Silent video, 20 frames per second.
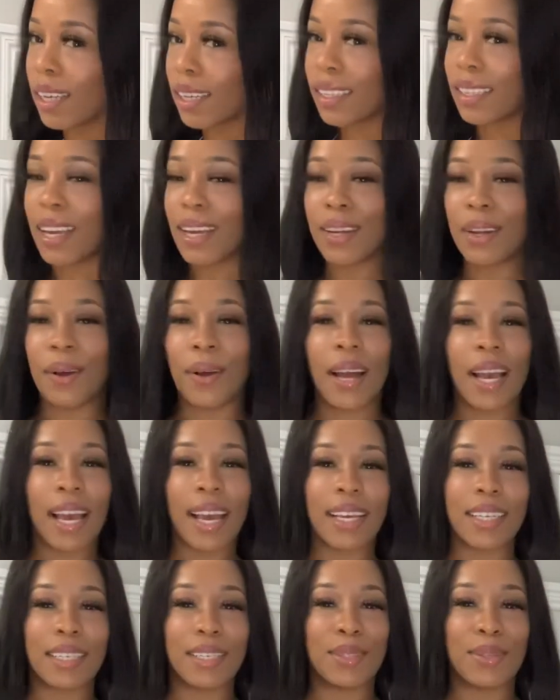Y'all know I
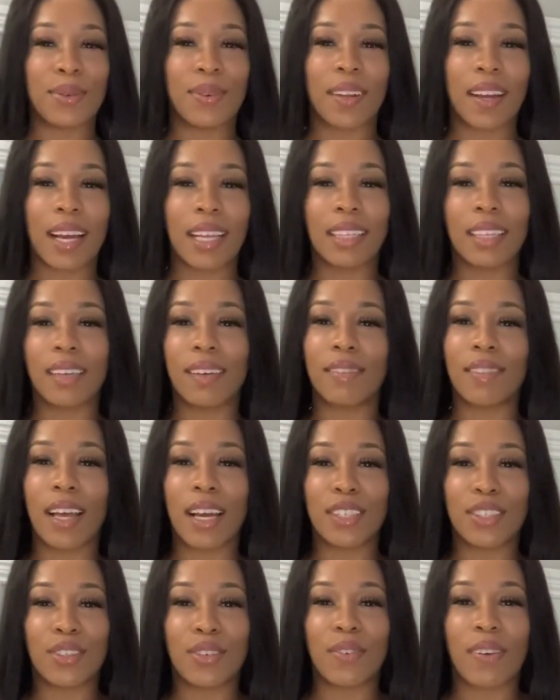had to do it. I love
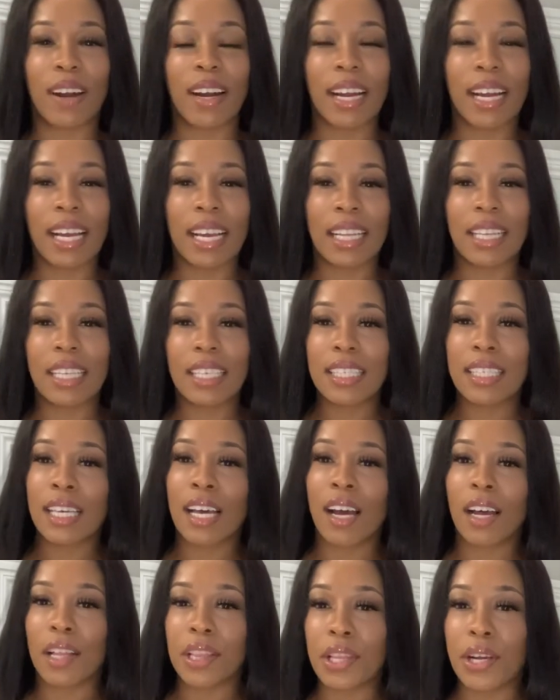lingerie. And this
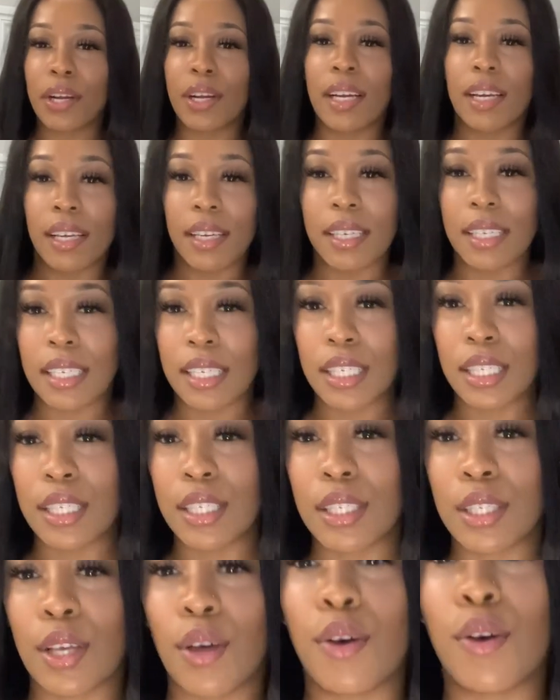color is
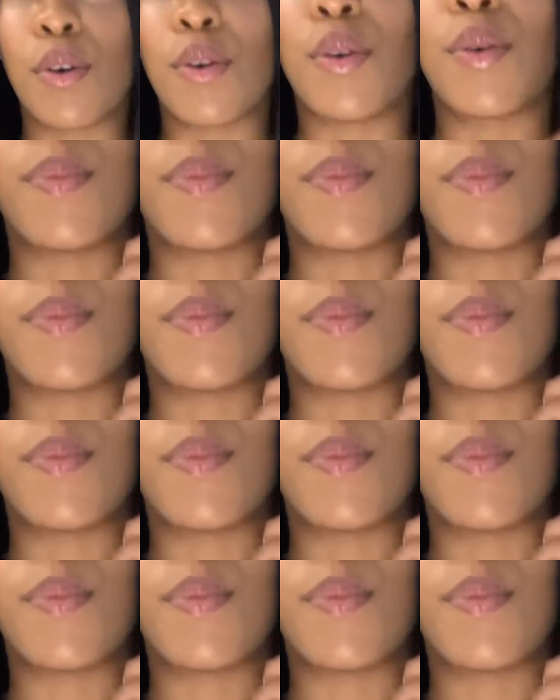so